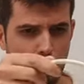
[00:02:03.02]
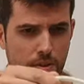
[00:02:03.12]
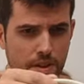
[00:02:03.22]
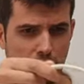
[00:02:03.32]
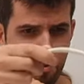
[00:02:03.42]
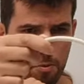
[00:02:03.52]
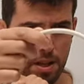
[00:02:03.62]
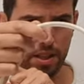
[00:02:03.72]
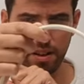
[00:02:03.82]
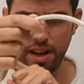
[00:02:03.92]
This
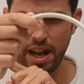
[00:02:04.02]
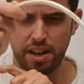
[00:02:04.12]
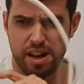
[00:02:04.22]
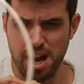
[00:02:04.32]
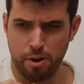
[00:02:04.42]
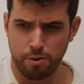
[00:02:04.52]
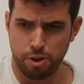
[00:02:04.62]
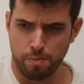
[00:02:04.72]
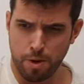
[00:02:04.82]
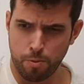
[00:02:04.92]
water and now
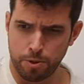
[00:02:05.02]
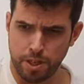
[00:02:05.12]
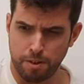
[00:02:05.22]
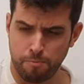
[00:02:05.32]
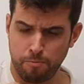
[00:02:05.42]
normal water.